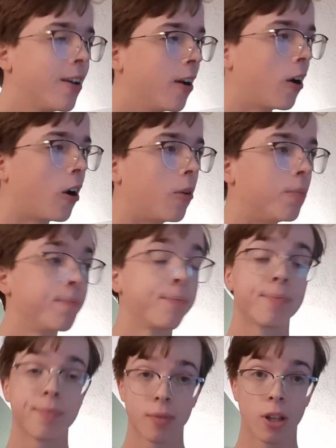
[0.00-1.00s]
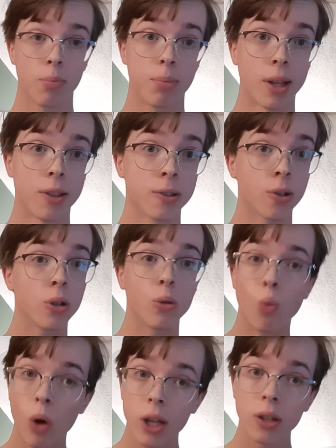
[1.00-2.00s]
But there's only
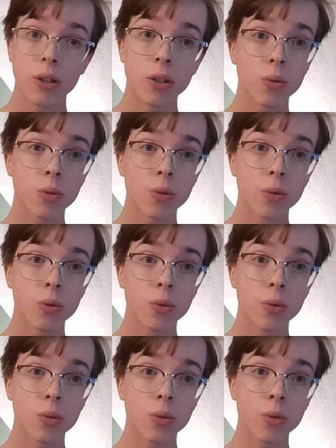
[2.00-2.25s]
one